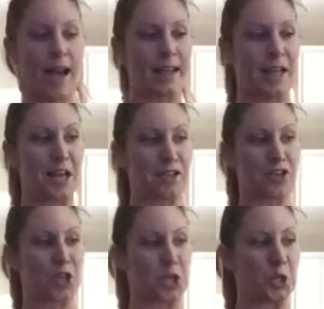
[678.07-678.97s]
I like the
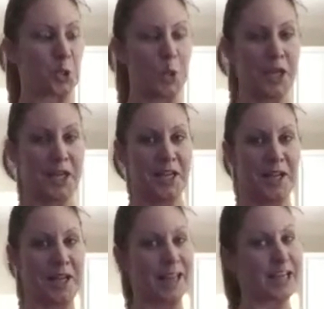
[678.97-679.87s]
cue,
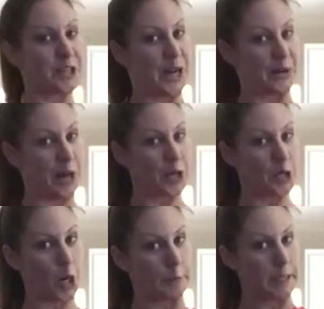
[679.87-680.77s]
like you're airing out
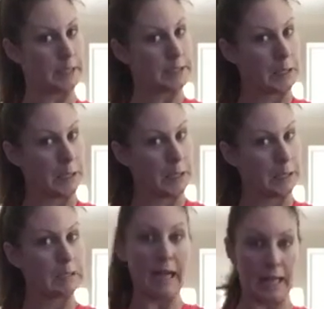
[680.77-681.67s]
your armpits,
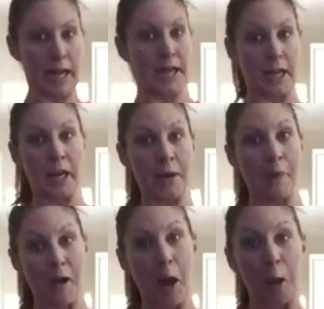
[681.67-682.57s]
and I kinda am
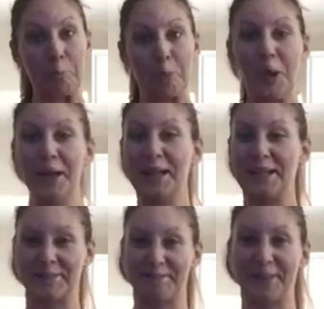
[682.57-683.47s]
right now
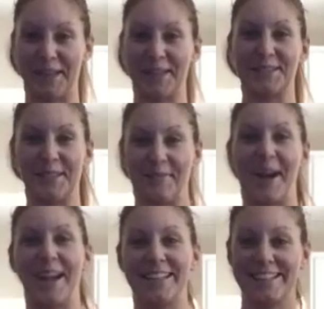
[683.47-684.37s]
because I'm
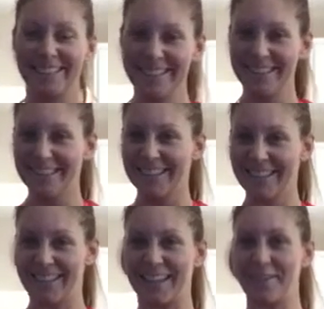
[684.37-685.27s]
hot.
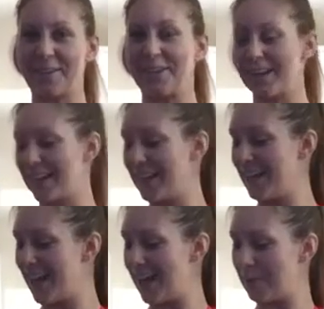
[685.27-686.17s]
Keep going
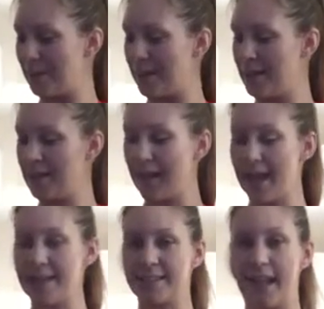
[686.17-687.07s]
up
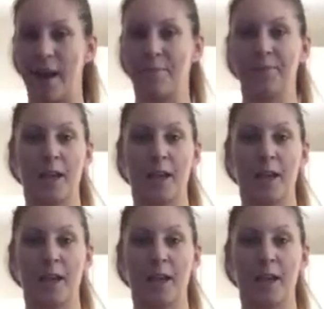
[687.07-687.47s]
and down.